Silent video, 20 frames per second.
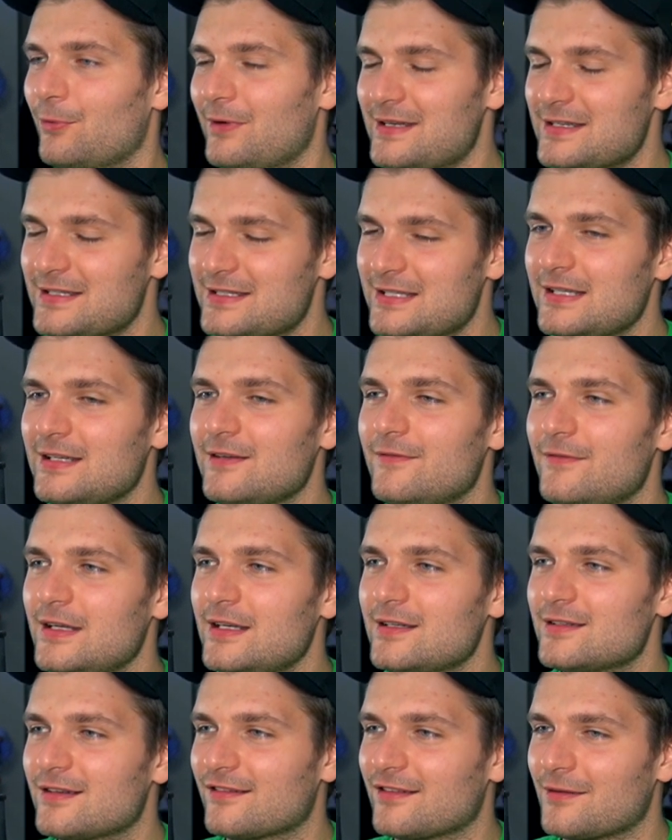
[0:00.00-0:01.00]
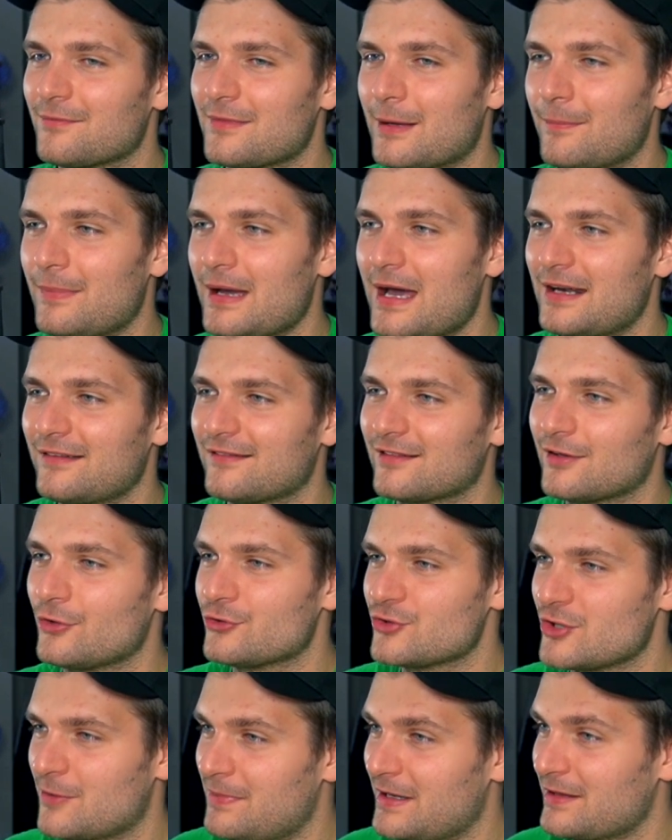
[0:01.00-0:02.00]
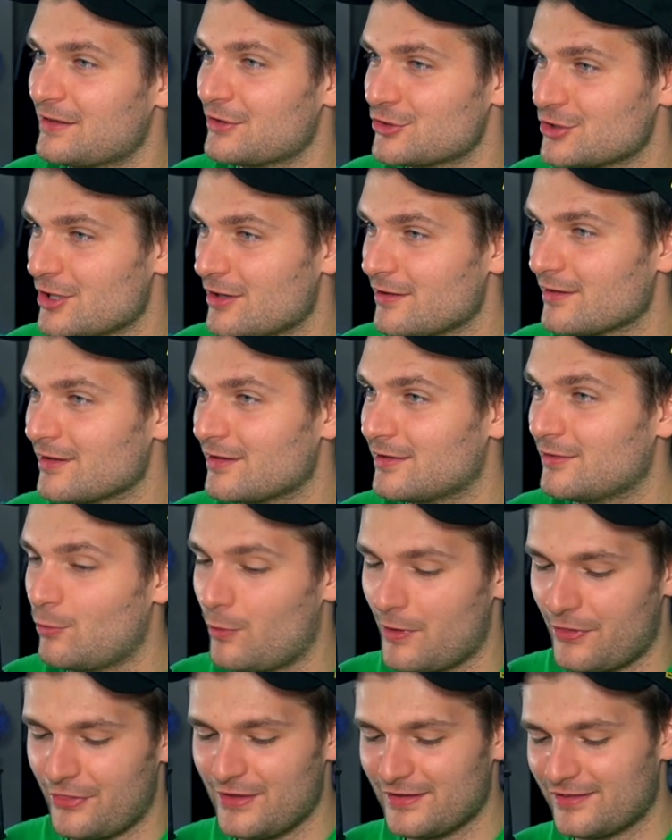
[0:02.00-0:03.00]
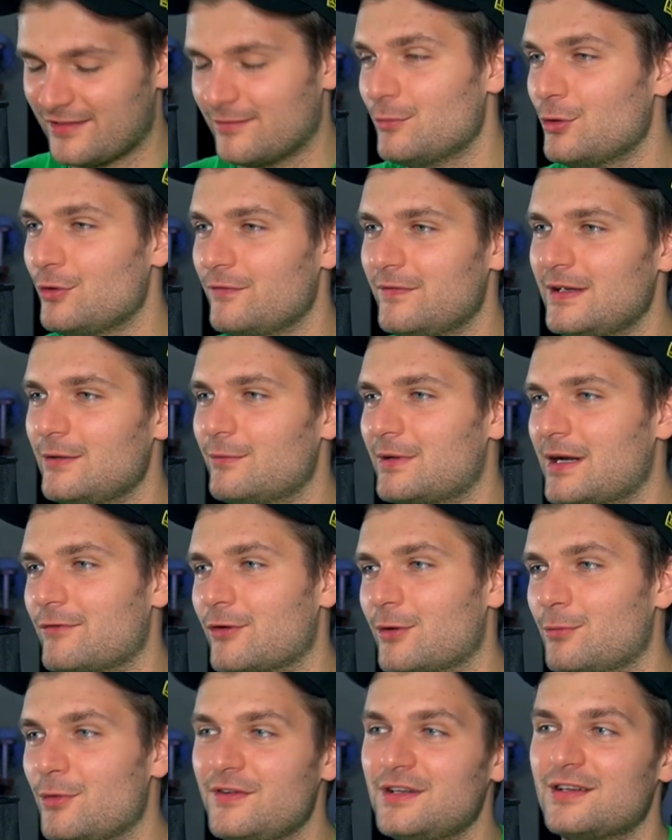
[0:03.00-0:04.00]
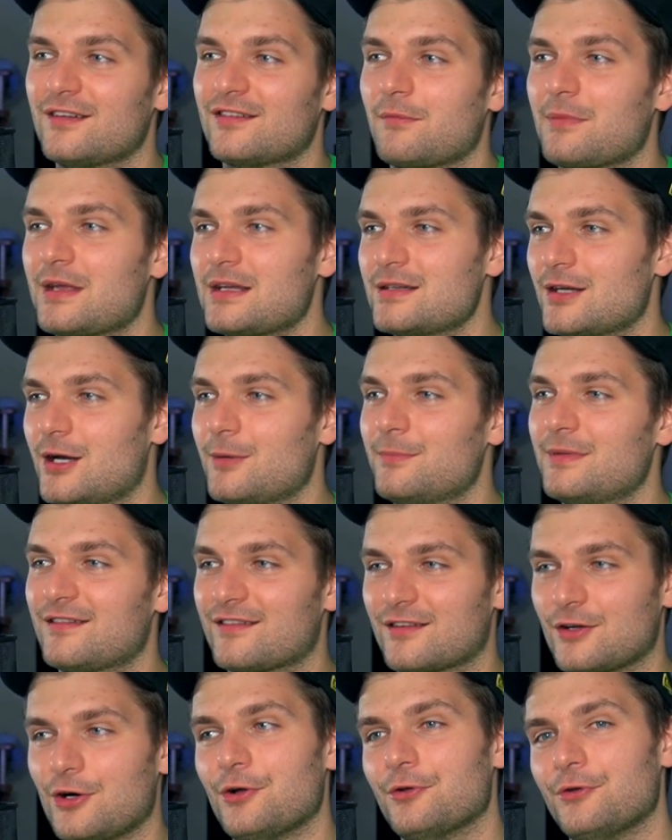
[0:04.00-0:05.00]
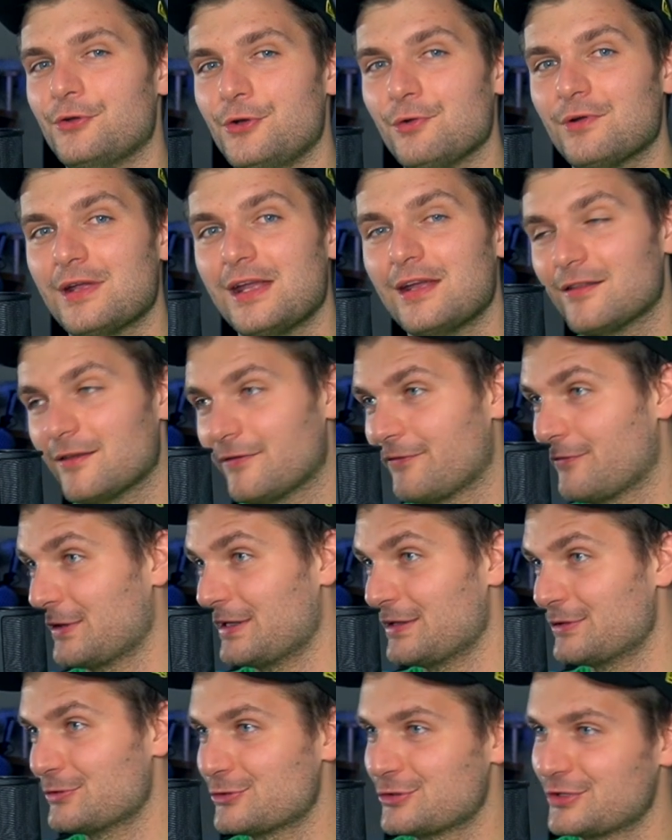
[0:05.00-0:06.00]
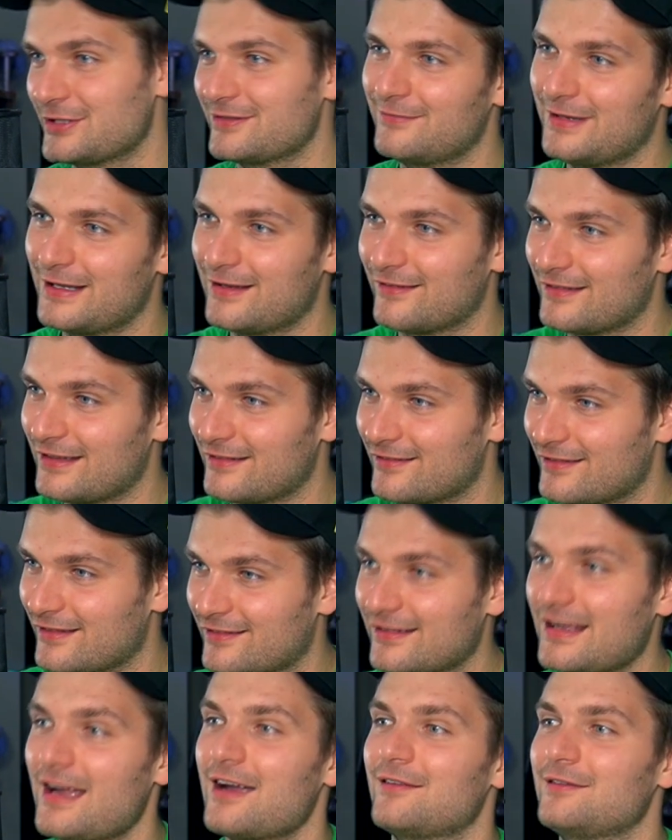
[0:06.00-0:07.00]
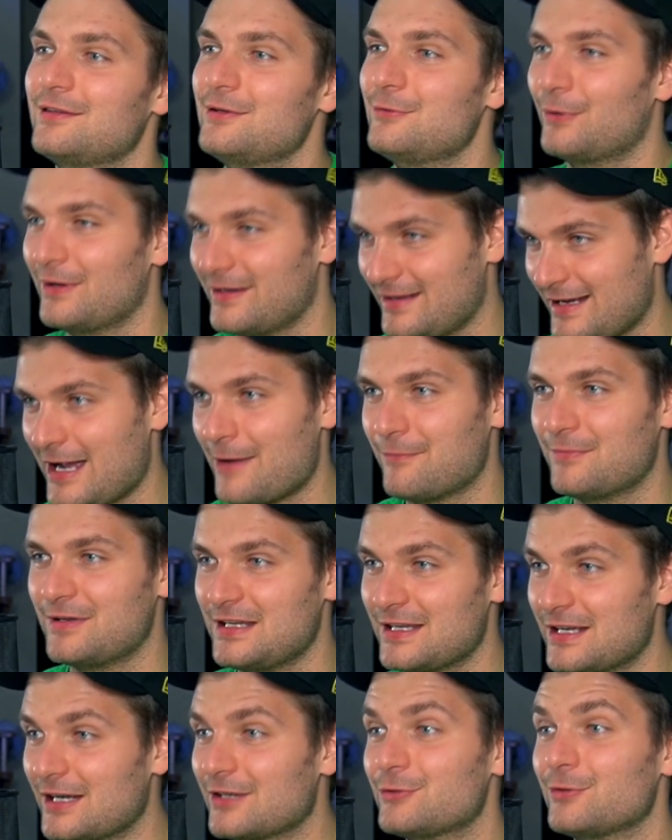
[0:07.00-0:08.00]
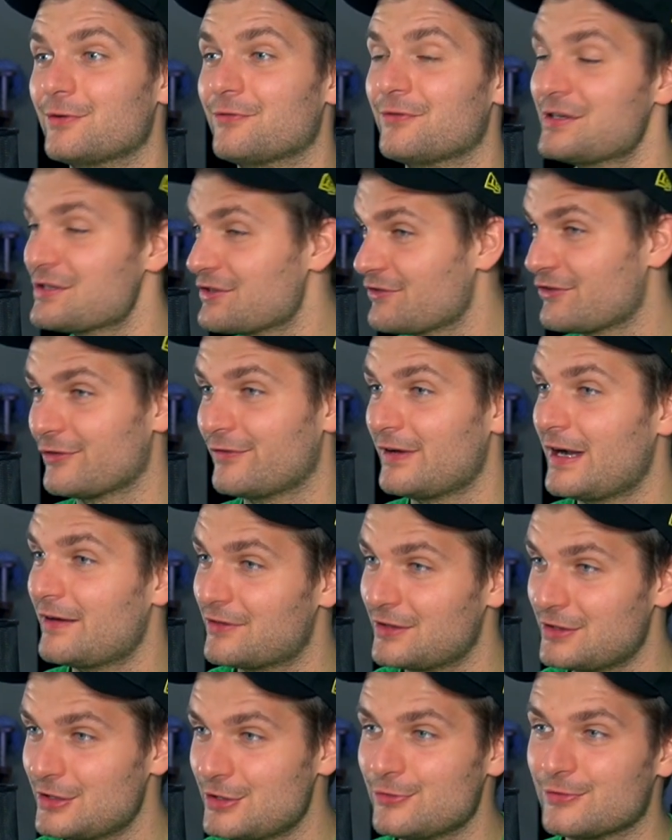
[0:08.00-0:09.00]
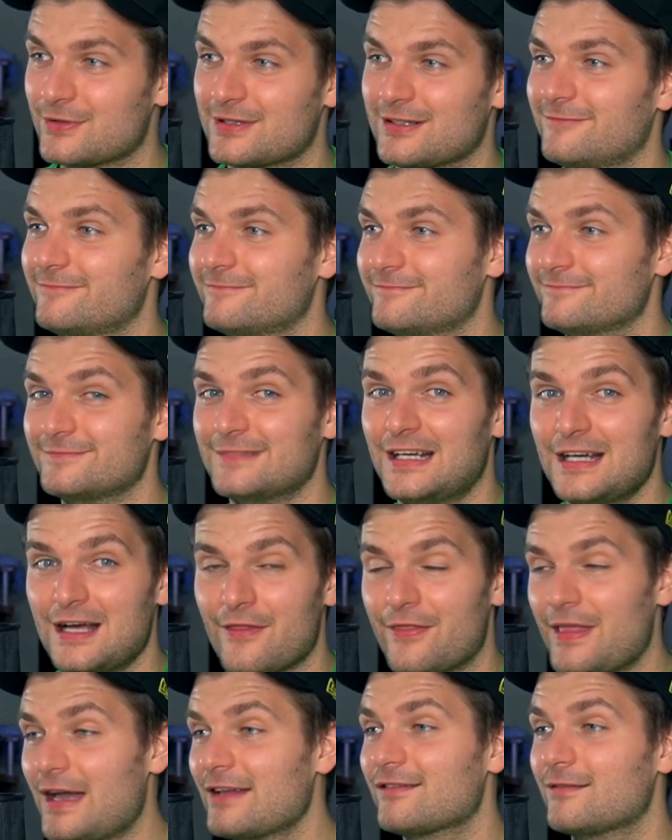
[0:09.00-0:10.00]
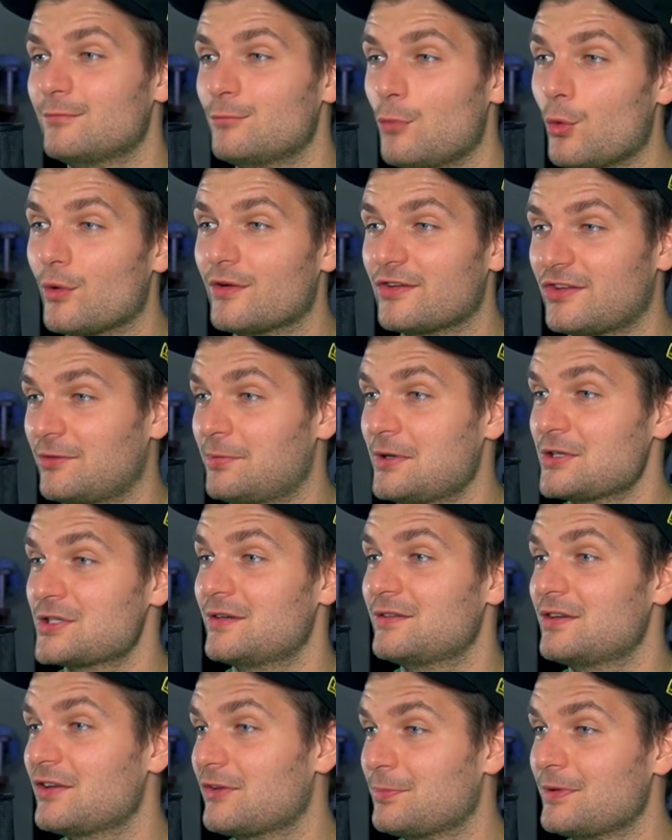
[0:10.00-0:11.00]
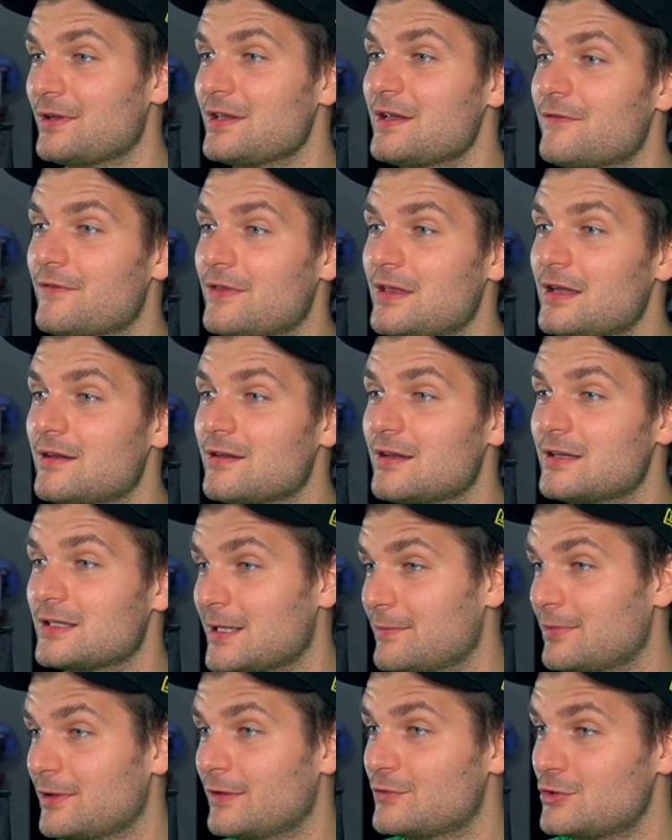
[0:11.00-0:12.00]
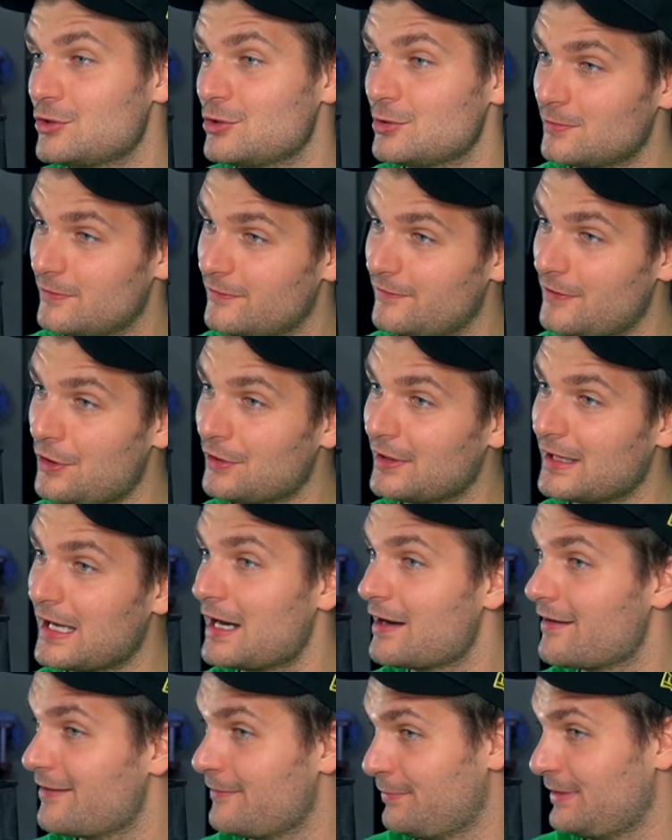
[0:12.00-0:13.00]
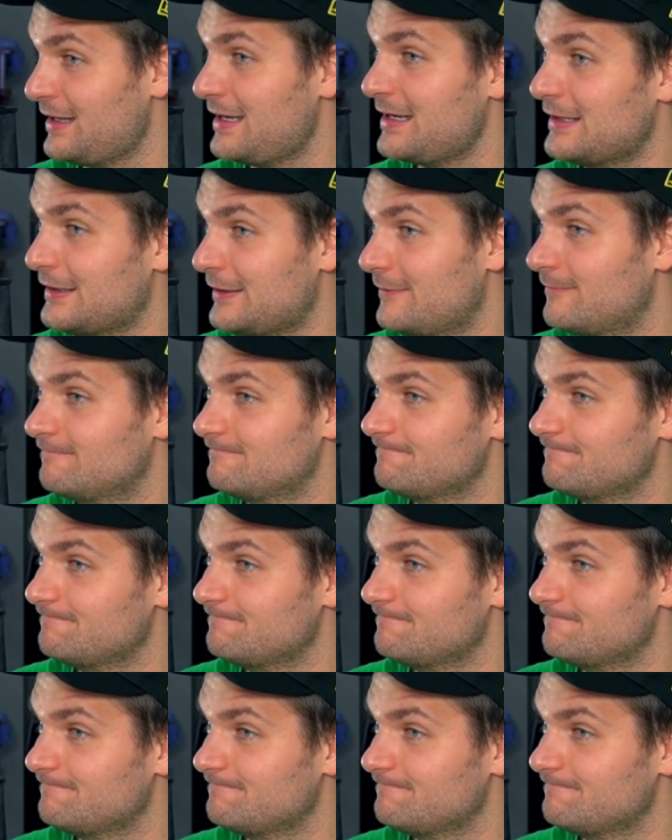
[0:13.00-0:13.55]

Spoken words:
When TV does something bad, it's called jumping the shark. With this movie, whenever a movie does something dumb, it's called nuking the fridge. Because that's exactly what happened. He got into a fridge and survived the nuke. That's more suspension of disbelief than Temple of Doom falling out of the plane.